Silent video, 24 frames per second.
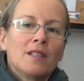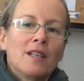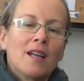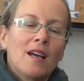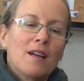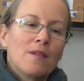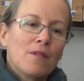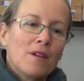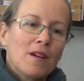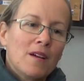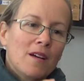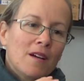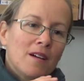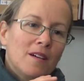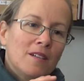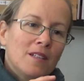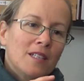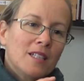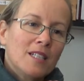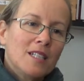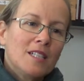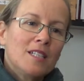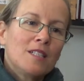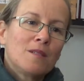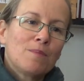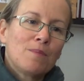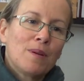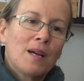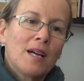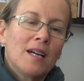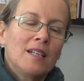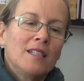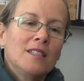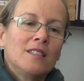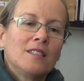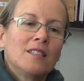It had on each
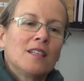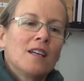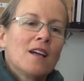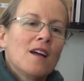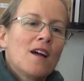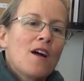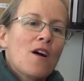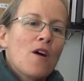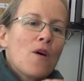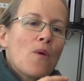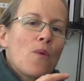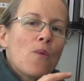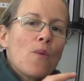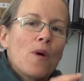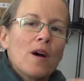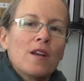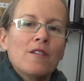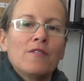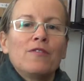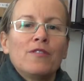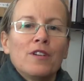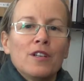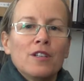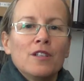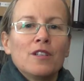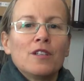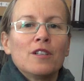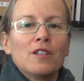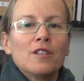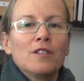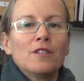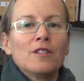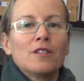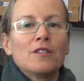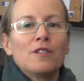page one photo.